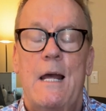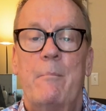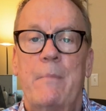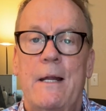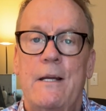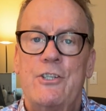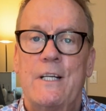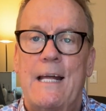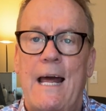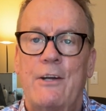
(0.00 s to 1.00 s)
managing
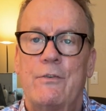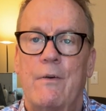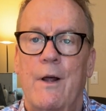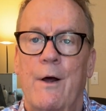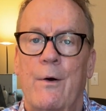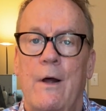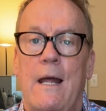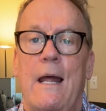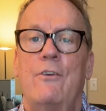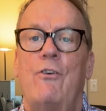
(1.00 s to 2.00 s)
cash flow,
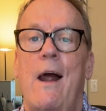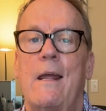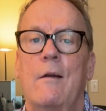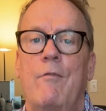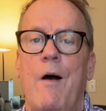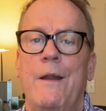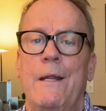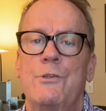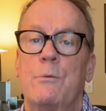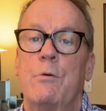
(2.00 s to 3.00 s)
and tracking
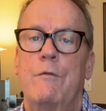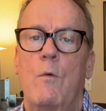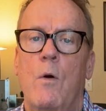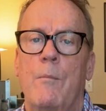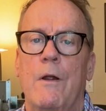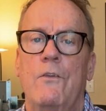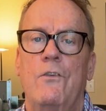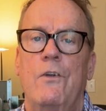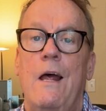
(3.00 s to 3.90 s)
financial performance.